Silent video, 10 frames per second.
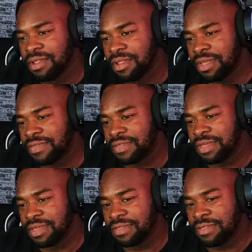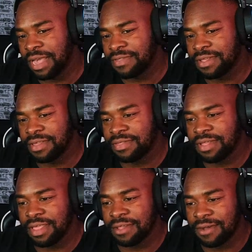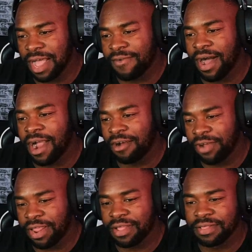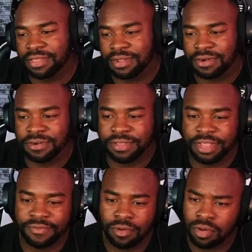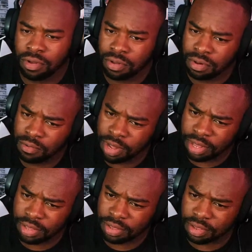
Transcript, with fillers: Let's see. Sex in the City is gonna have a higher rating. The girls love. Oh, what?